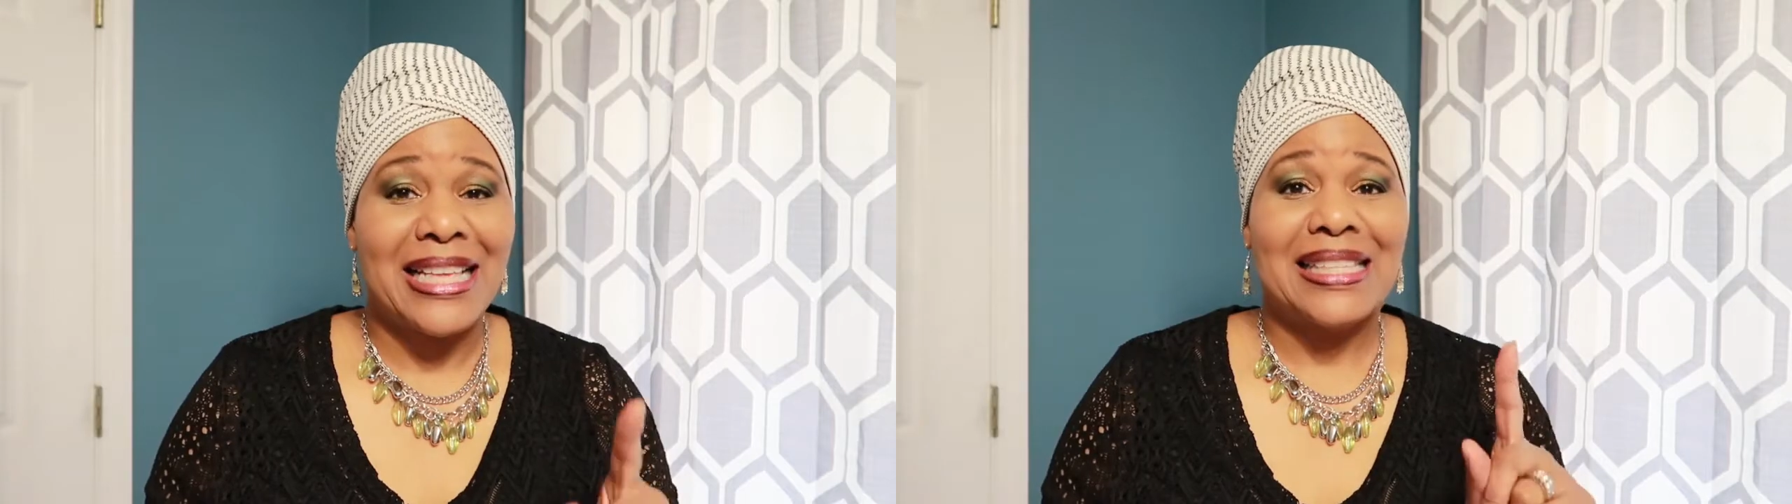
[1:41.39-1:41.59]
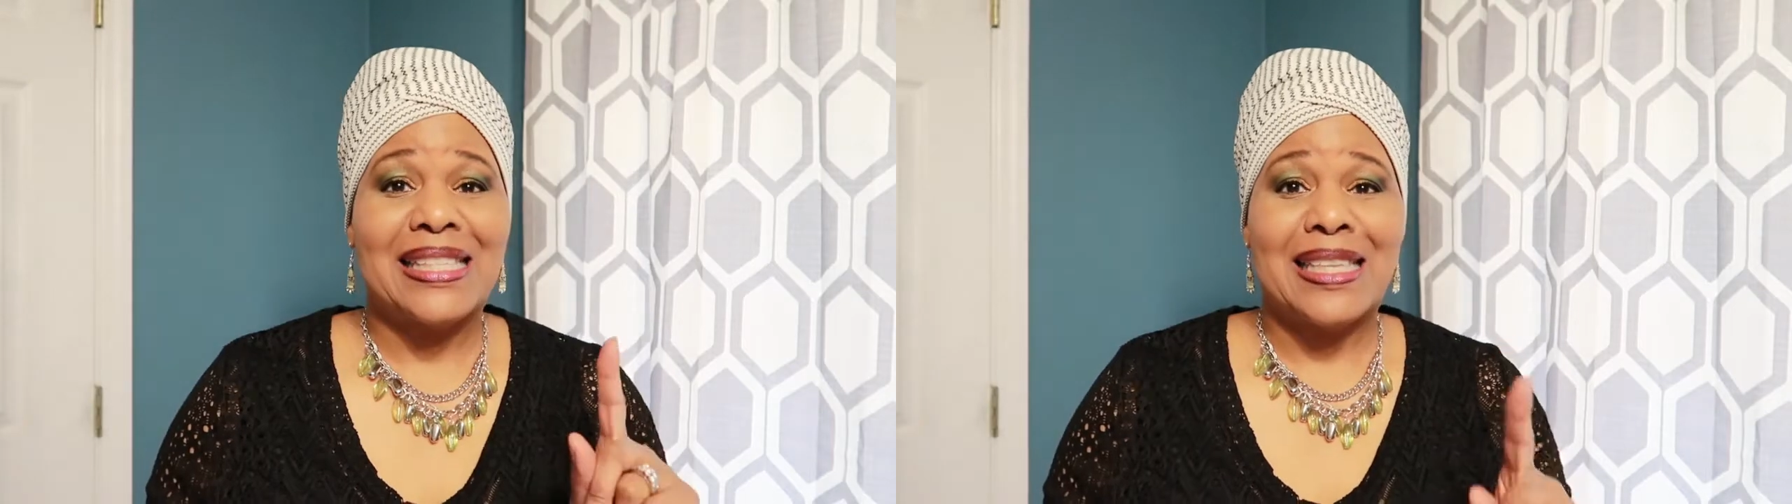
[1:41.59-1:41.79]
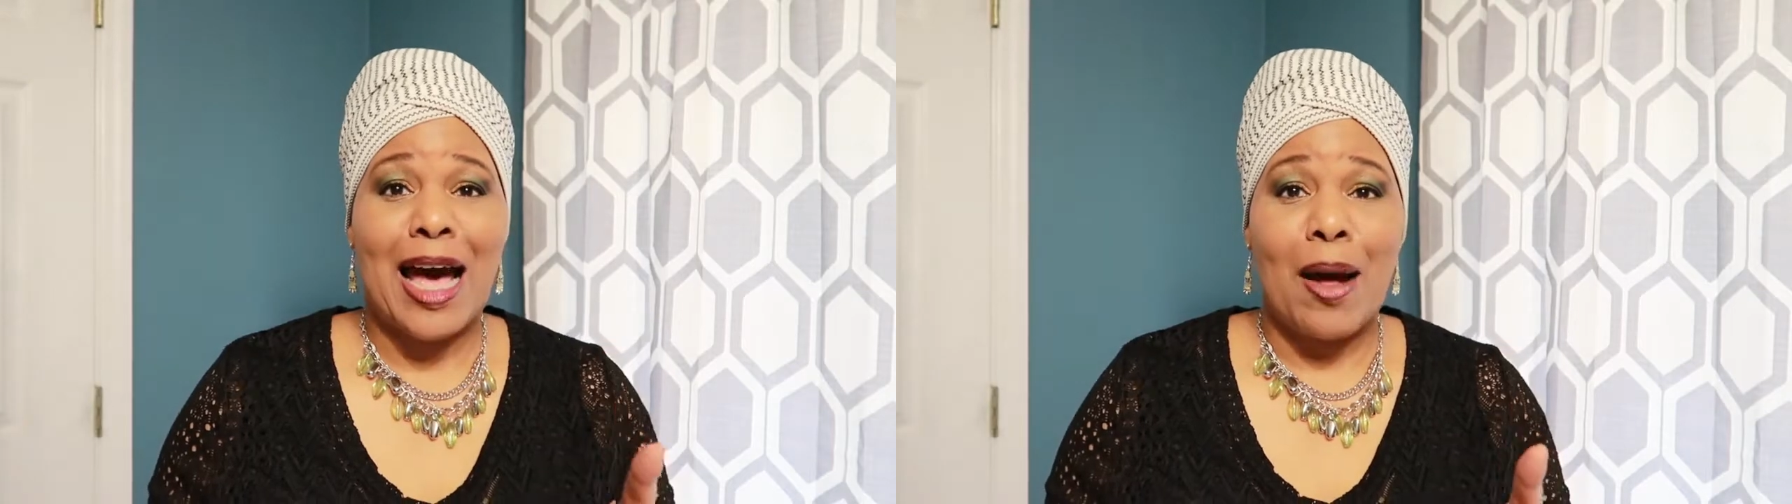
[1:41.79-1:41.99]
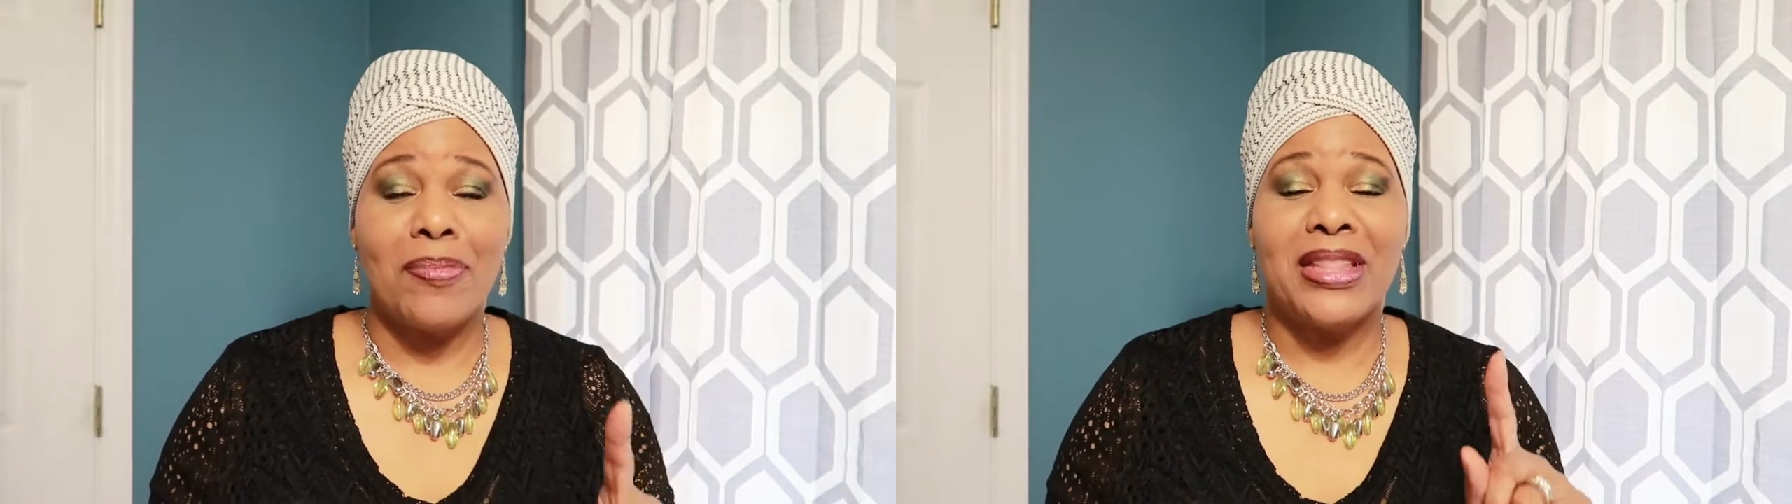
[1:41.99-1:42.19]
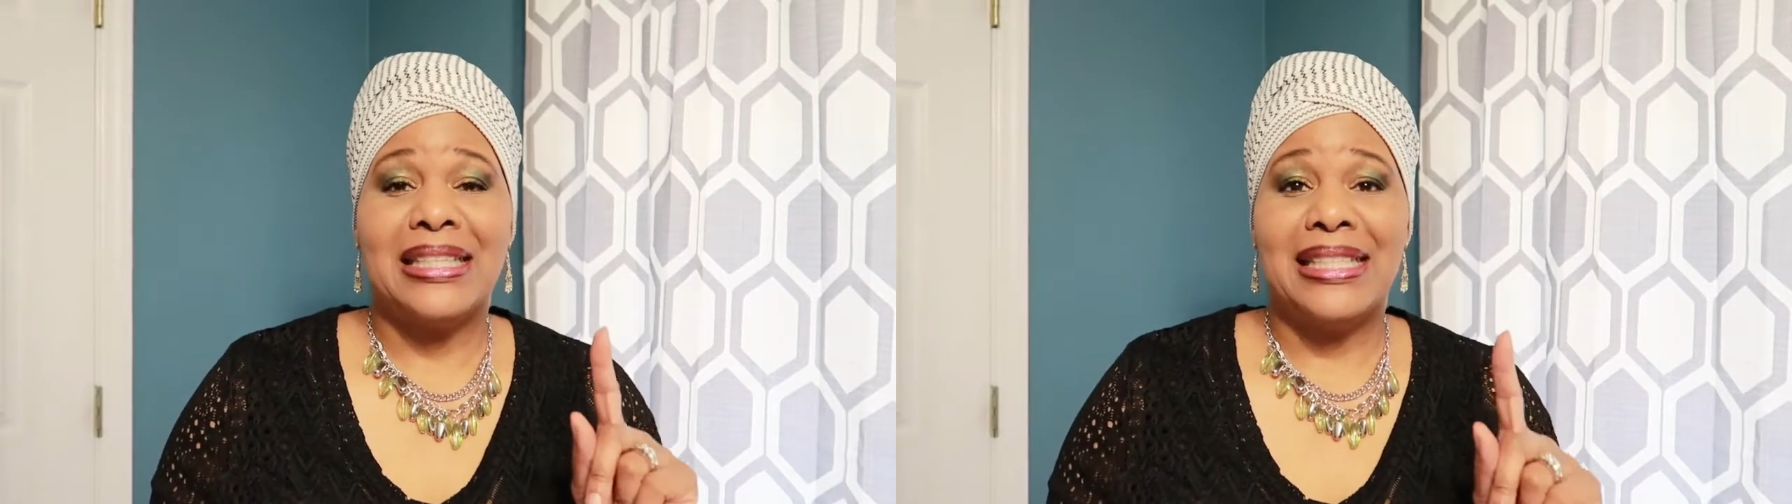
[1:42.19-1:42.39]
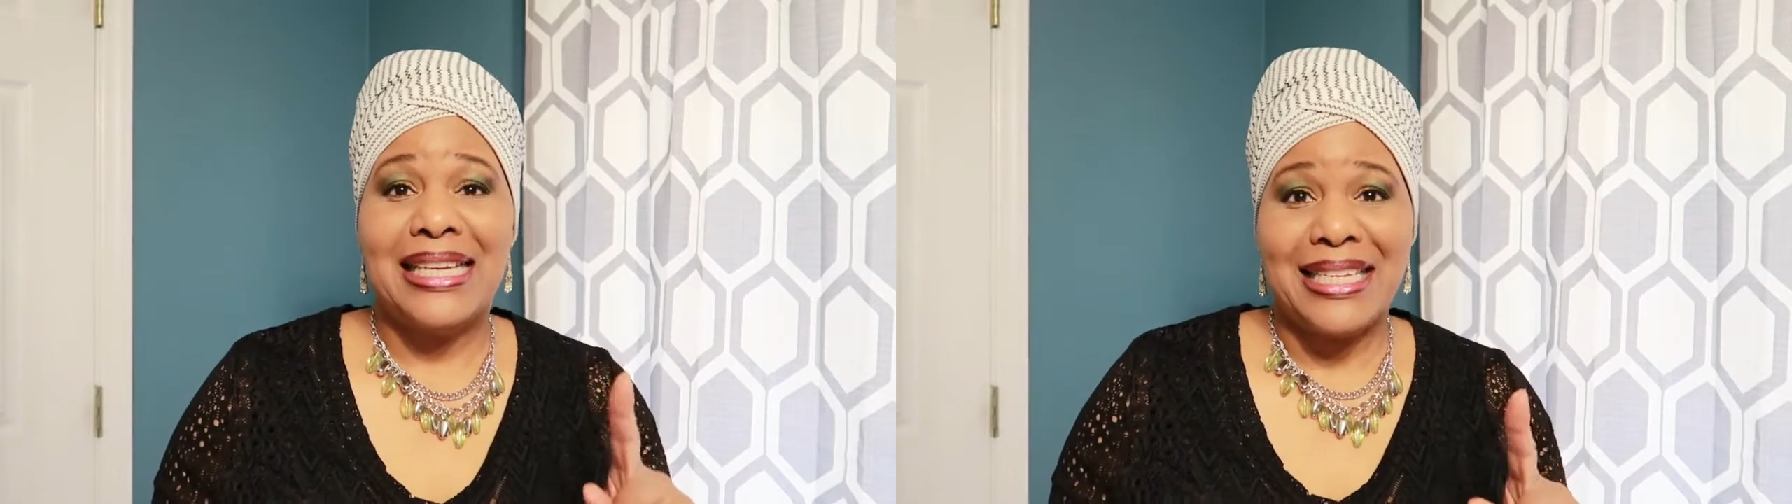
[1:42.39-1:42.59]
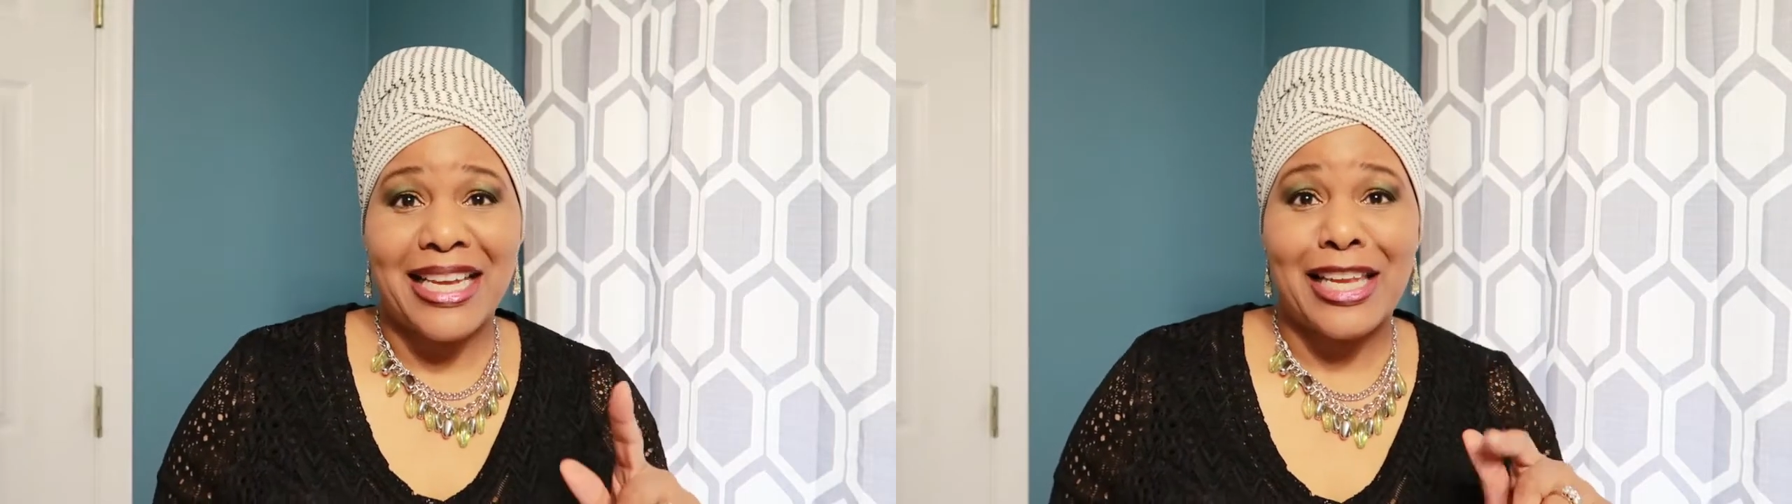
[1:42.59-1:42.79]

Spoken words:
is stop the teaching